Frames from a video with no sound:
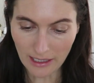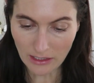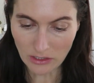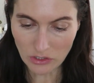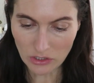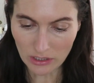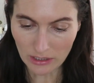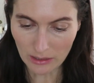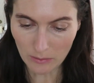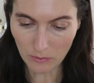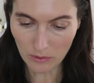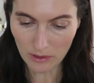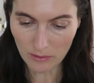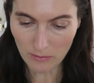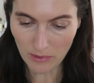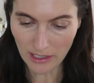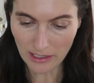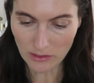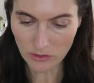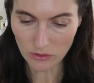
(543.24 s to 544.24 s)
Actually, what I
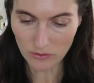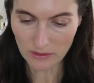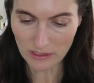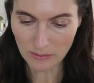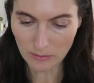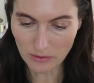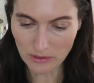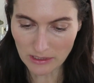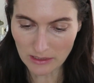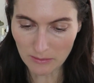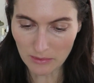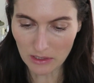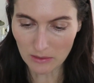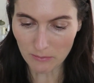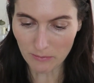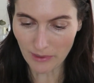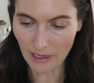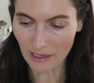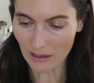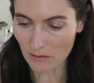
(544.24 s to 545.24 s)
might do is put some on the
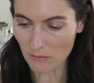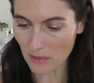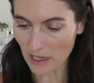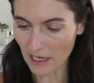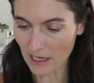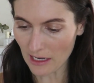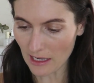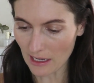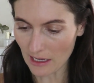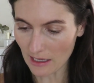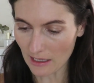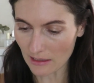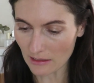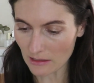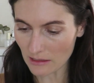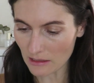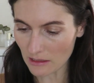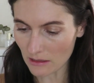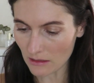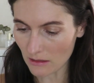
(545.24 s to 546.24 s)
back of my
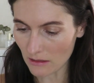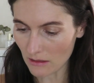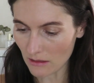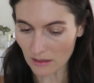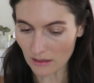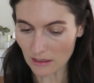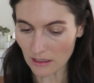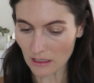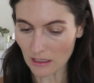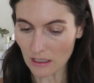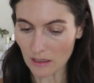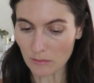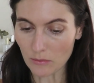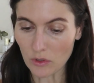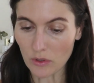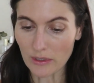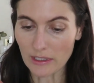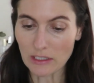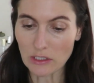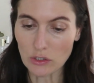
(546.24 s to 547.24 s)
hand. Then I'm
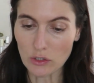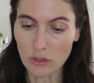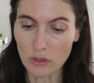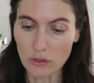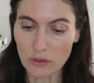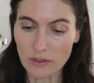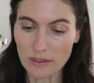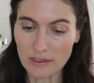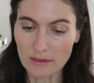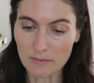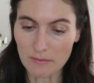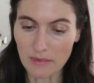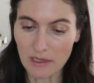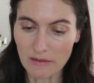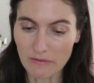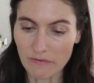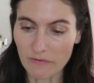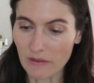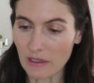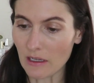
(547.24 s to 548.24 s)
going to use
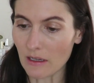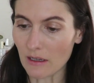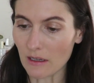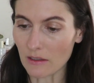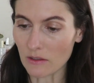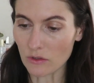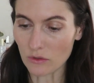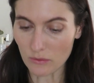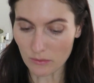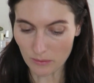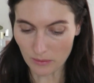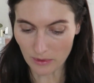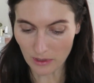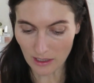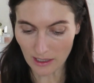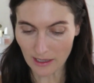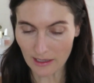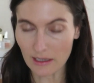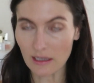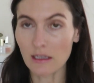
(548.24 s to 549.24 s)
my finger to
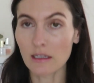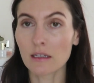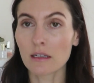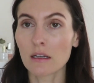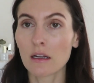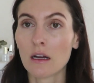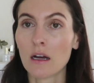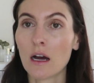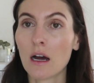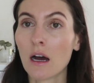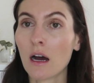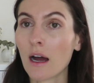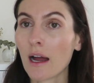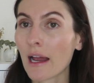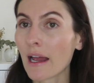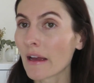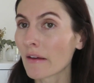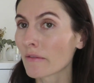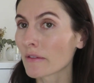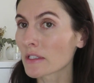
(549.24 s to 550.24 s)
apply it.
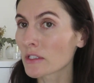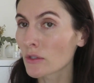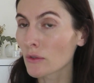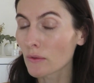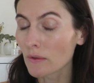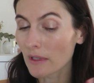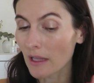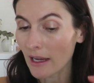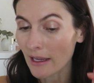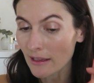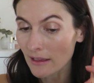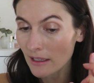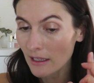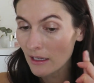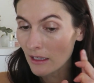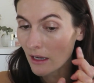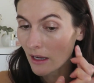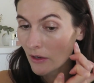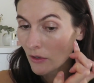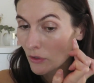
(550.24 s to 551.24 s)
But so
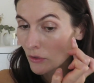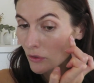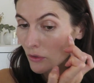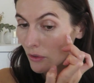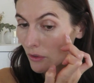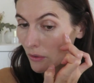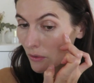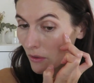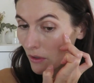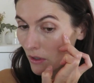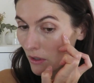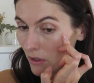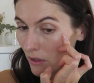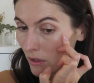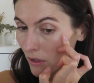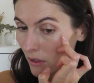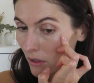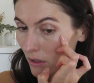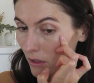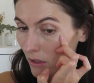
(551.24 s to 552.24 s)
lightly, I don't know
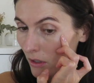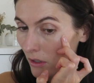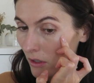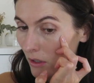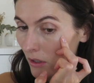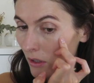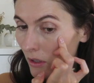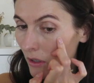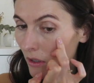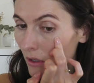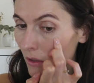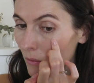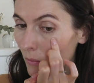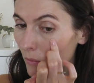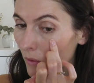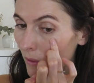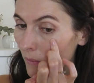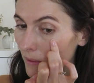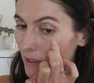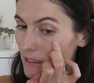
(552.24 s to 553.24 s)

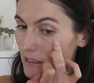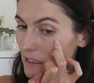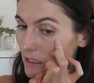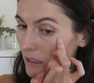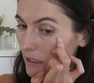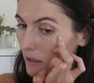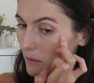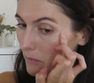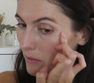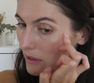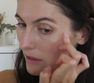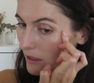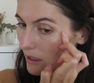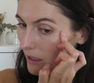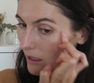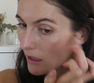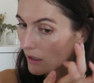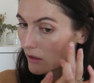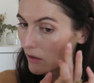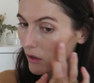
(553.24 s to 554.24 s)
what we're dealing with
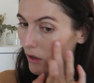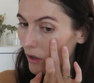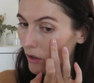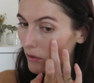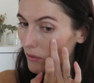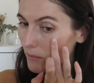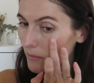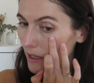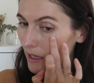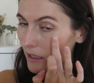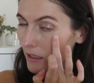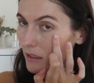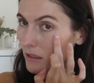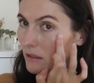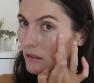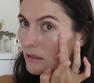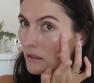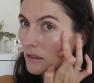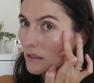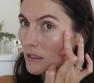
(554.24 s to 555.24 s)
here. Oh my
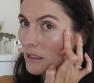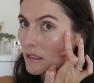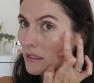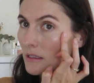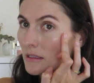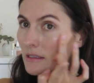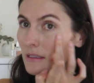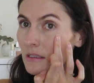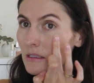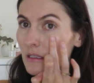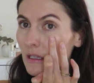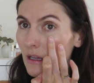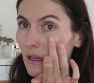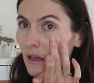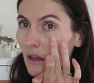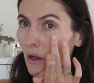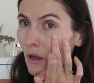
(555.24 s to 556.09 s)
goodness.